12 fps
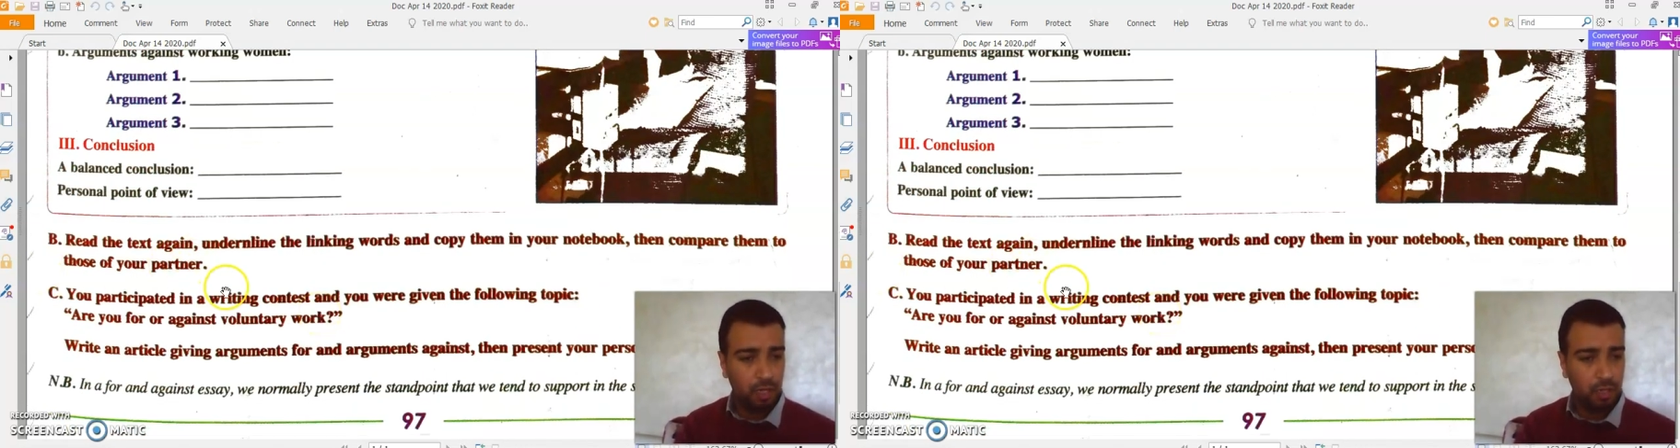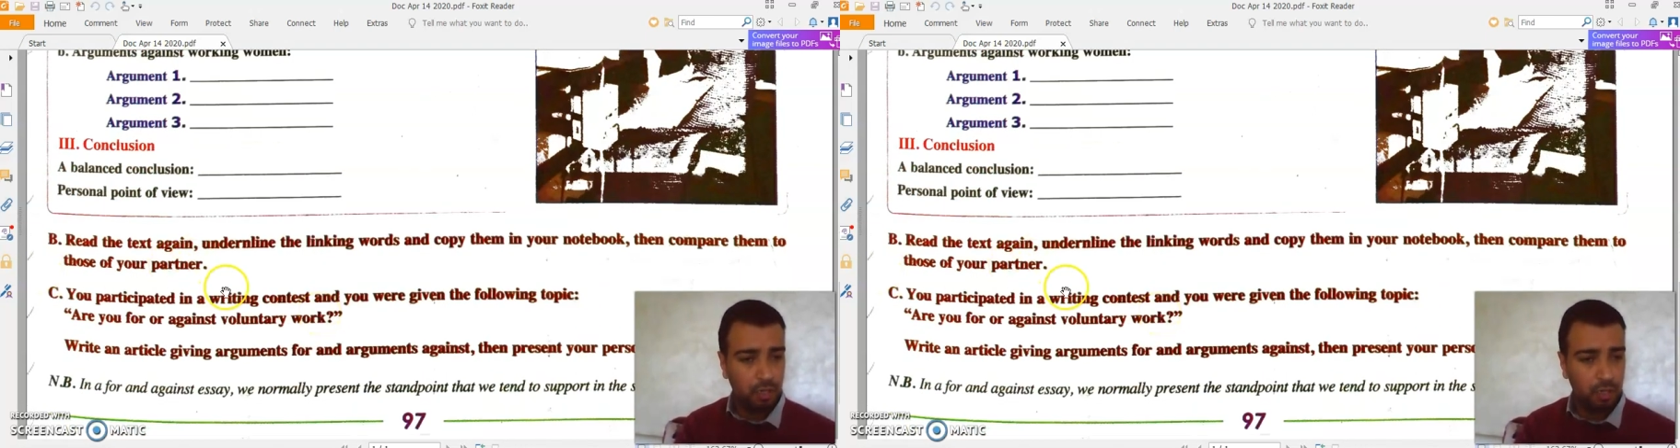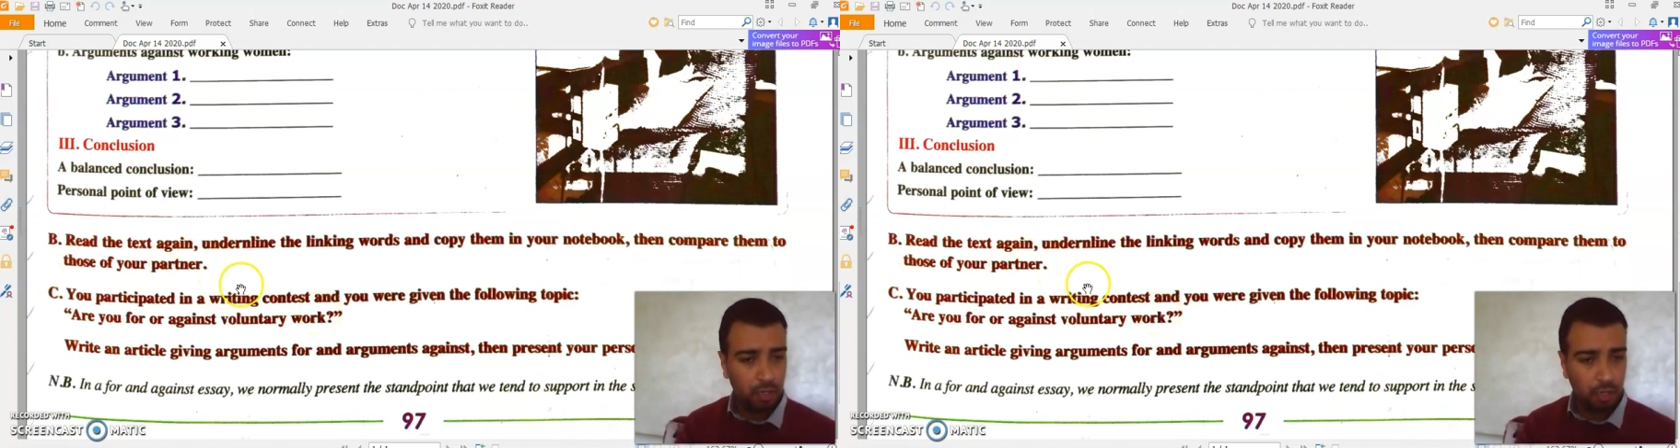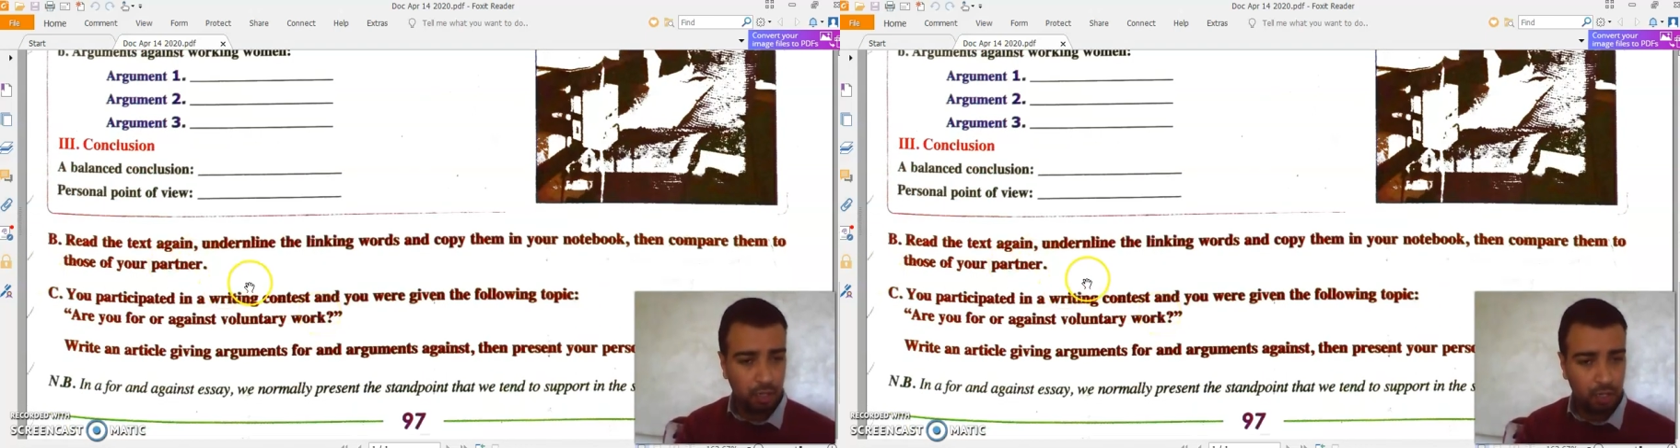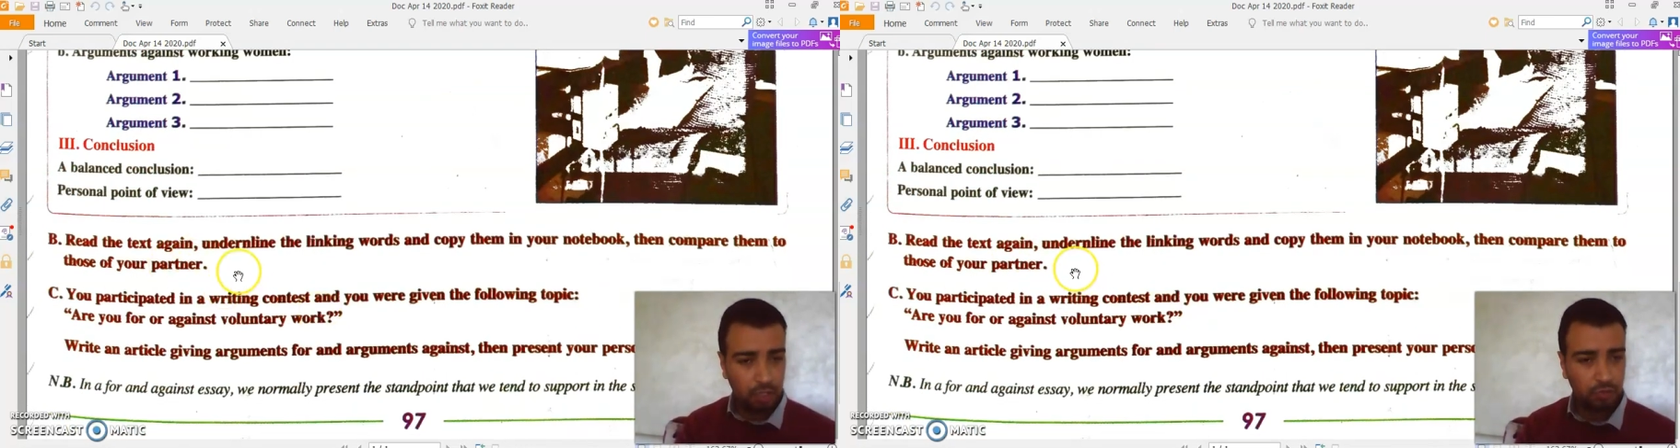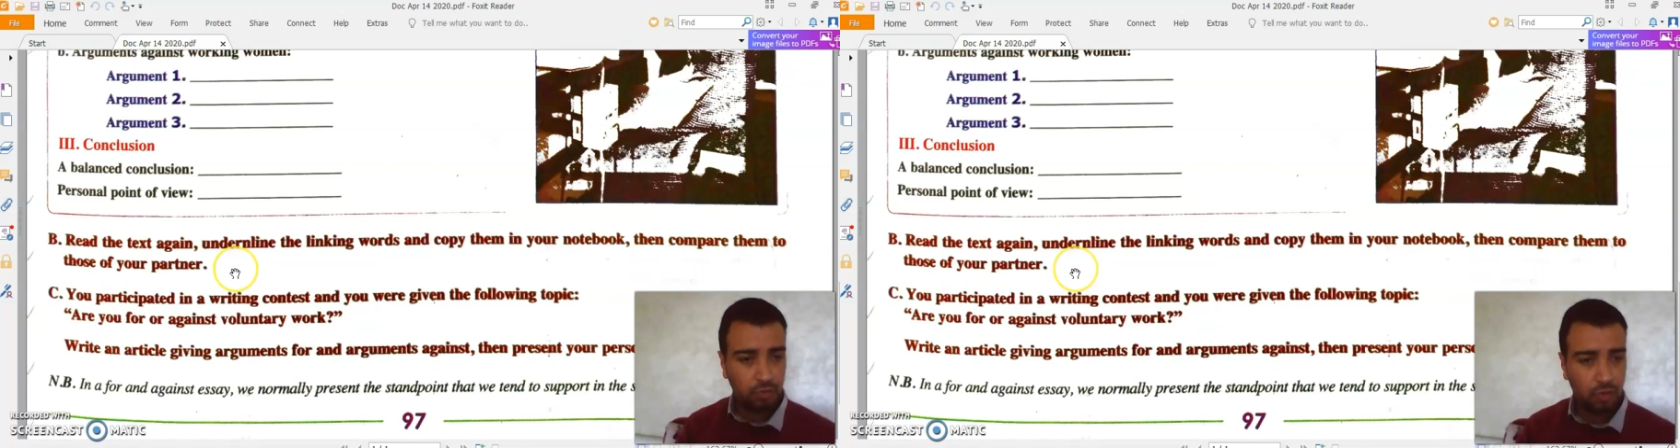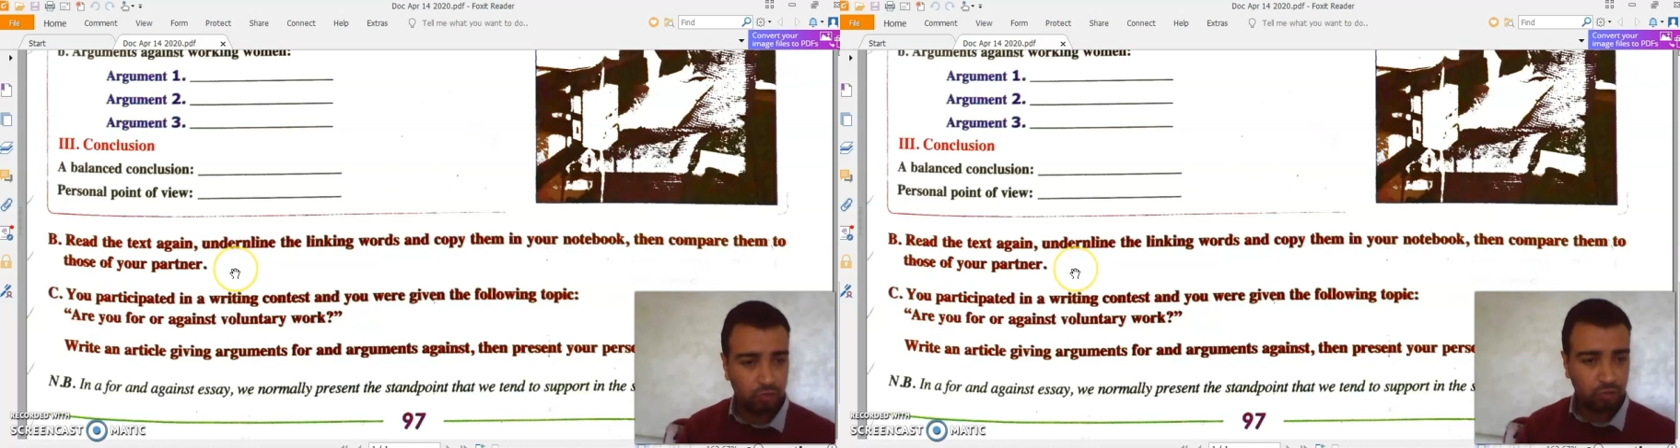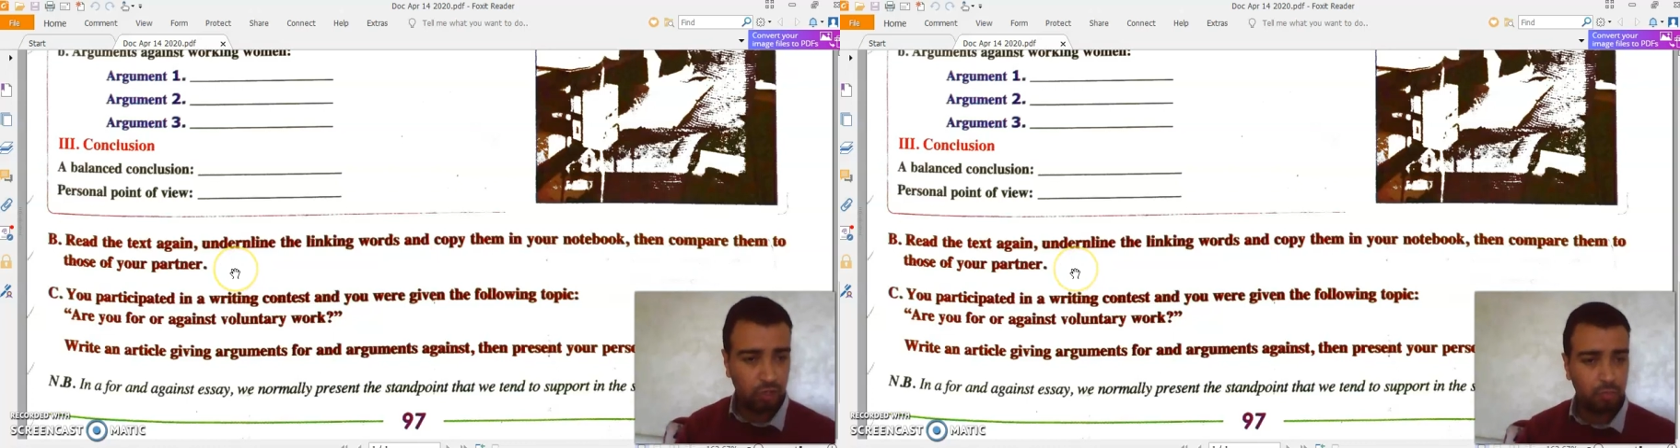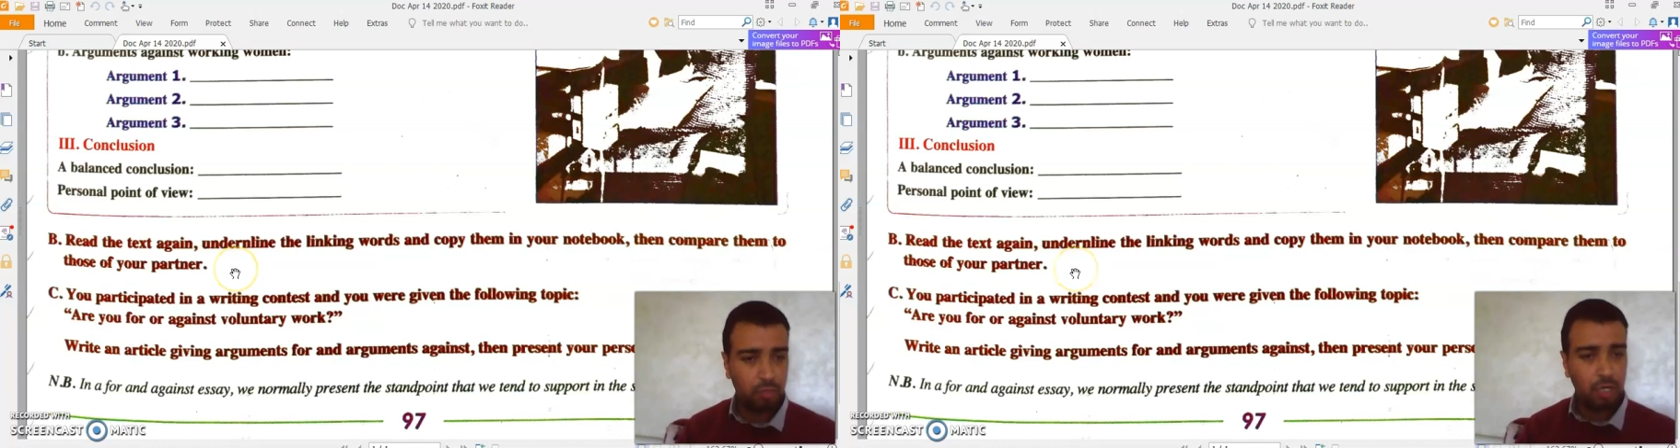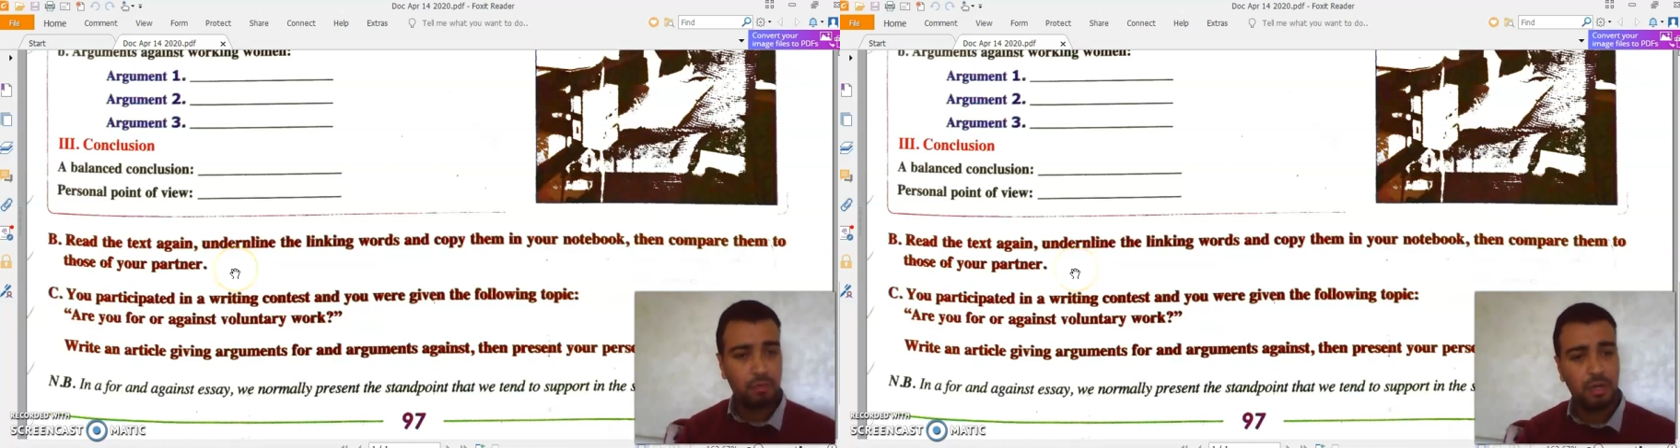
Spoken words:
read instruction B.